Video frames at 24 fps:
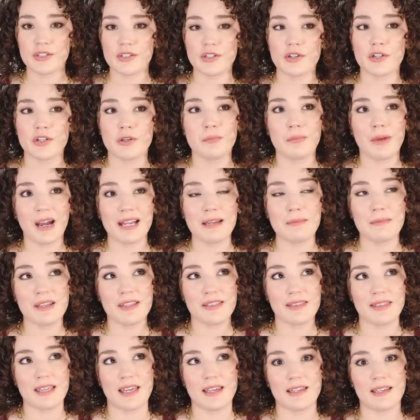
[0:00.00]
So you might be
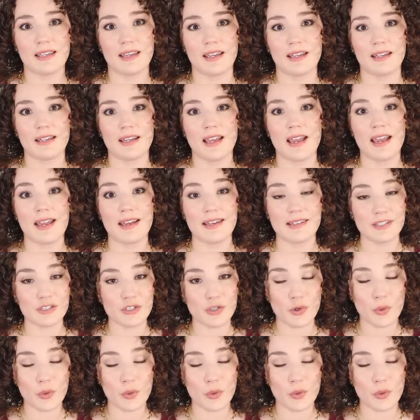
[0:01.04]
thinking, is